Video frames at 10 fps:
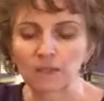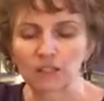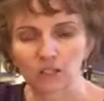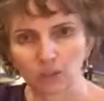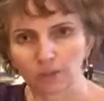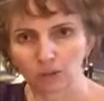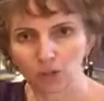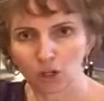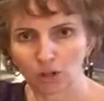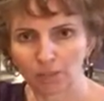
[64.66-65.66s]
is to be able to
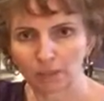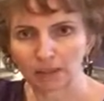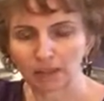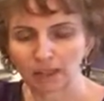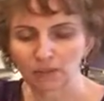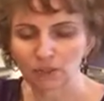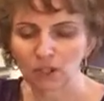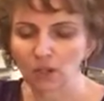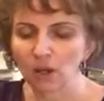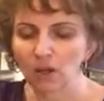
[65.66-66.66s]
choke up on the knife.
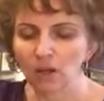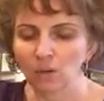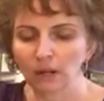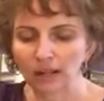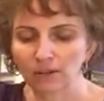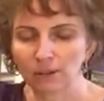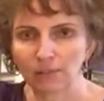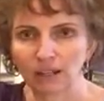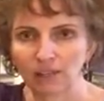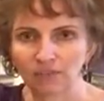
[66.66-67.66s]
So when I grab a
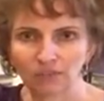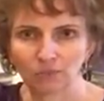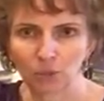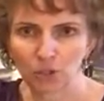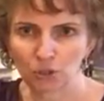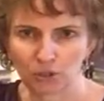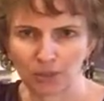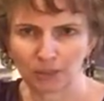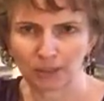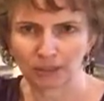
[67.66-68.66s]
knife, most of you are
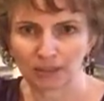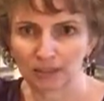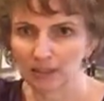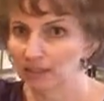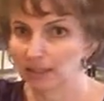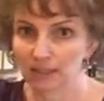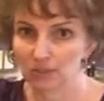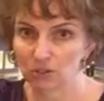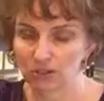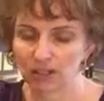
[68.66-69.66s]
grabbing it like this. I
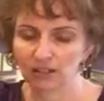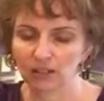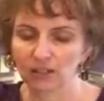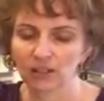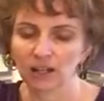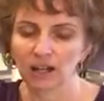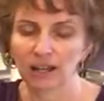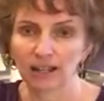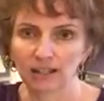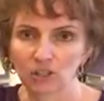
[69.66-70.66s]
don't do that.
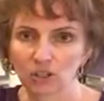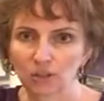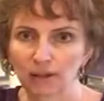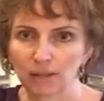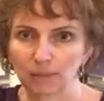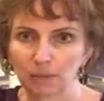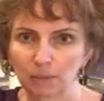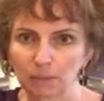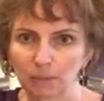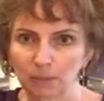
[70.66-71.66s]
I actually grab it
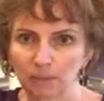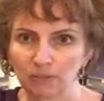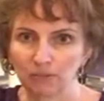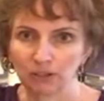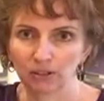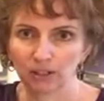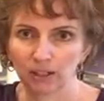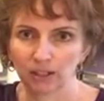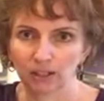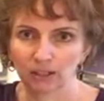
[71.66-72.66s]
by putting my finger
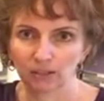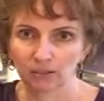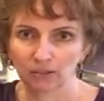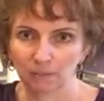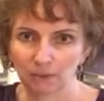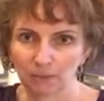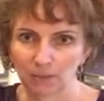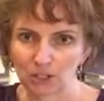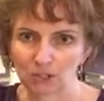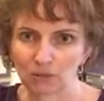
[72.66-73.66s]
here, wrapping the
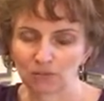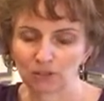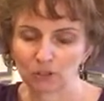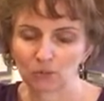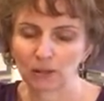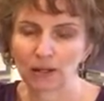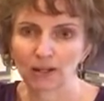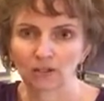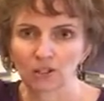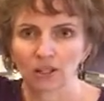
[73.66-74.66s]
rest of my fingers
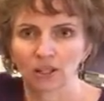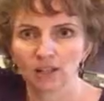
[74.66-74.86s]
around,